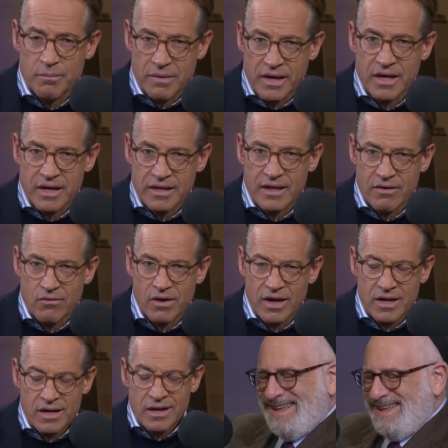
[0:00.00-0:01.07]
Am I getting that
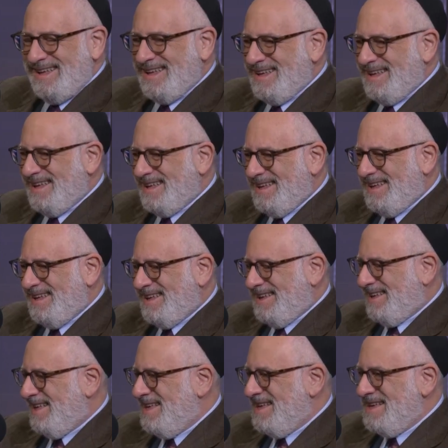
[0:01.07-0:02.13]
right?
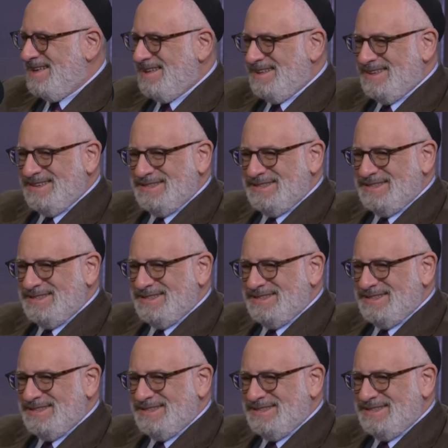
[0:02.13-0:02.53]
But it is